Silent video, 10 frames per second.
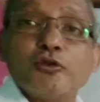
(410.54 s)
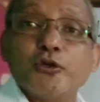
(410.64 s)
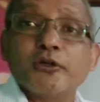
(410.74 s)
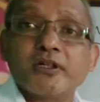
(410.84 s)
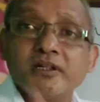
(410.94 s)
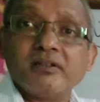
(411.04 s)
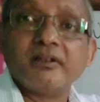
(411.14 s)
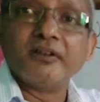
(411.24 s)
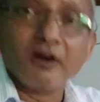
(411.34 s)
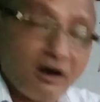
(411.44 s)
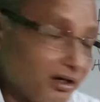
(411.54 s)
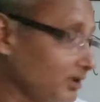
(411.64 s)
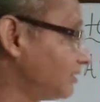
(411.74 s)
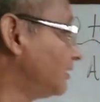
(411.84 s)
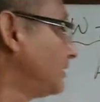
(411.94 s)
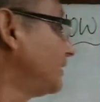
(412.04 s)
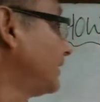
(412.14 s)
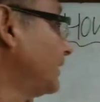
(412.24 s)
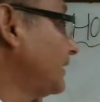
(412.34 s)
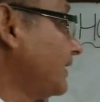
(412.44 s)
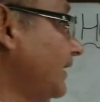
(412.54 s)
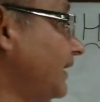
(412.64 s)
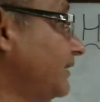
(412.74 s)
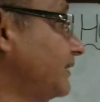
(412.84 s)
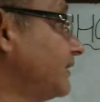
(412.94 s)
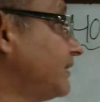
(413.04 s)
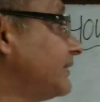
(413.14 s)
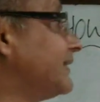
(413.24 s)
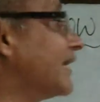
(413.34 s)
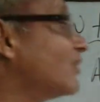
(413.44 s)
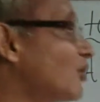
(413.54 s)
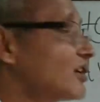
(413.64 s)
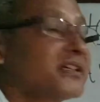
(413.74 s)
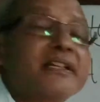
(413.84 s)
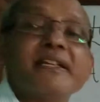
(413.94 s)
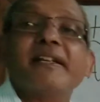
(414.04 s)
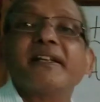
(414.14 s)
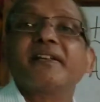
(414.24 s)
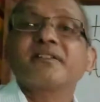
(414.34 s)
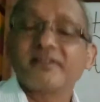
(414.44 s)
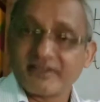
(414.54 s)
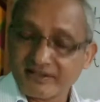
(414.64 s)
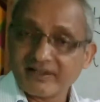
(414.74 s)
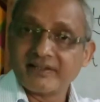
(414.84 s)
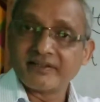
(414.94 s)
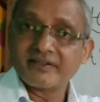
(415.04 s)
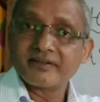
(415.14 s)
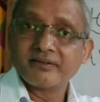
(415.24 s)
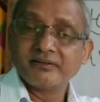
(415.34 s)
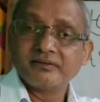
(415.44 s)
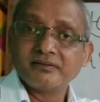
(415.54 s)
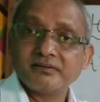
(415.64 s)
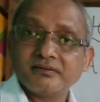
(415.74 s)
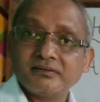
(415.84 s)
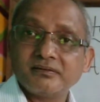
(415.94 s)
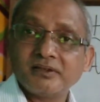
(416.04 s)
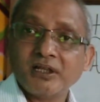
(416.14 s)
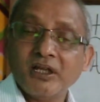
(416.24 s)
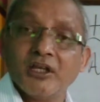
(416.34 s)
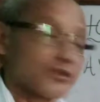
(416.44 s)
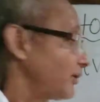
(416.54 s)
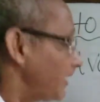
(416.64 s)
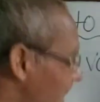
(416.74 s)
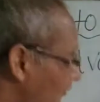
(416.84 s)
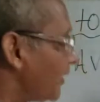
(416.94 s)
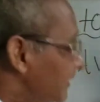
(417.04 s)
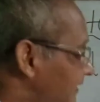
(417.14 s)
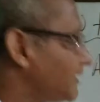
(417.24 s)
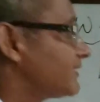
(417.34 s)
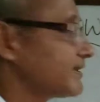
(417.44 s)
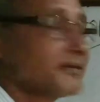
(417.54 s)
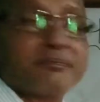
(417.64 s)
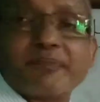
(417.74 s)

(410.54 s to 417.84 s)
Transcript: look long and they are not clear and concise. So avoid this